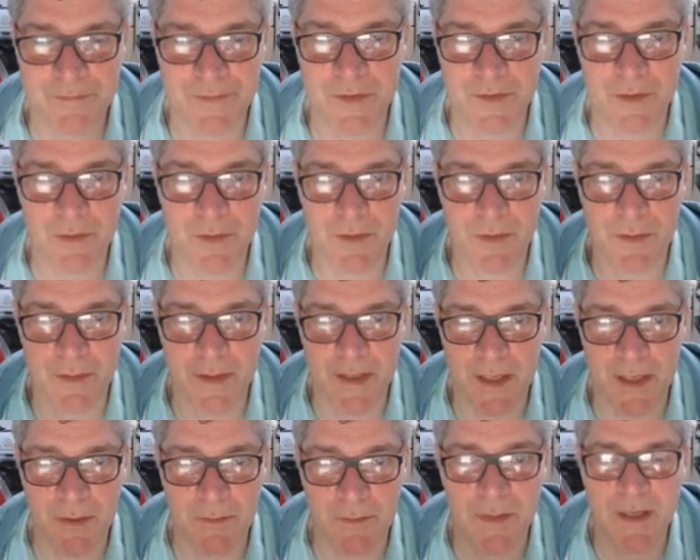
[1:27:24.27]
do what we
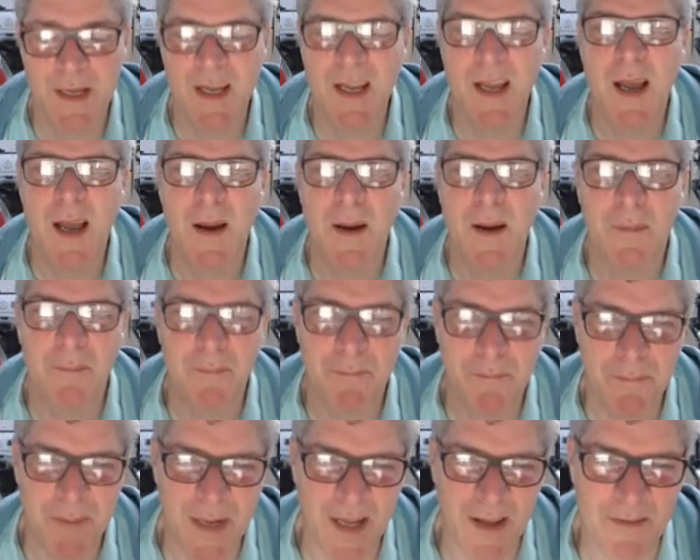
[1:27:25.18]
hope,
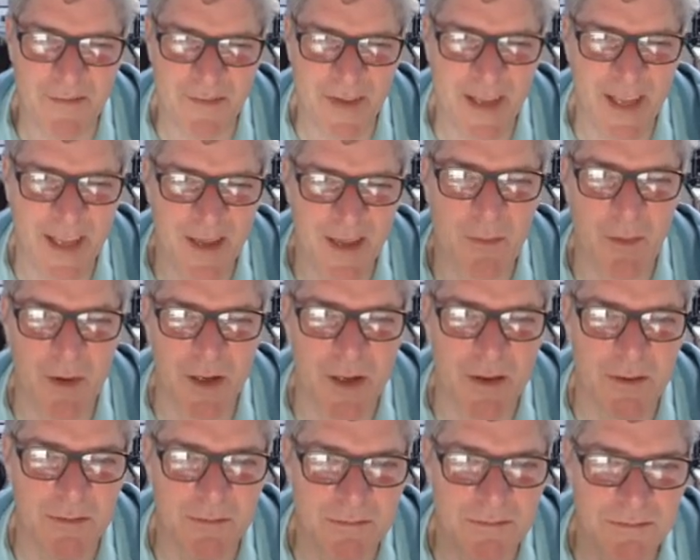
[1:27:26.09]
but I think it
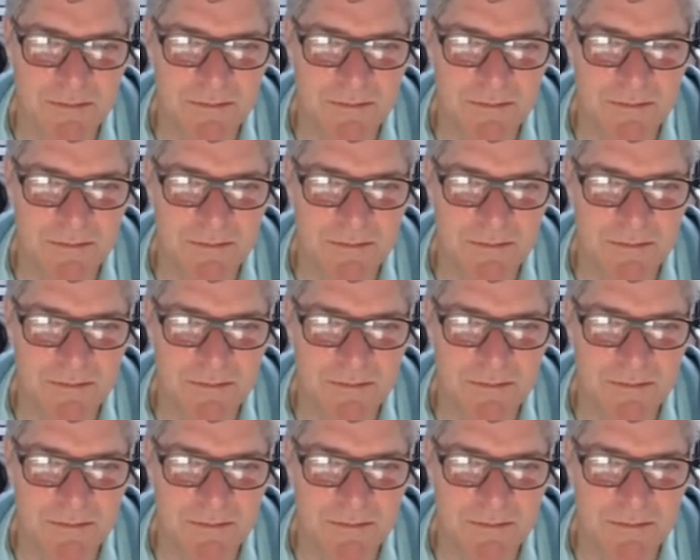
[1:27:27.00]
will.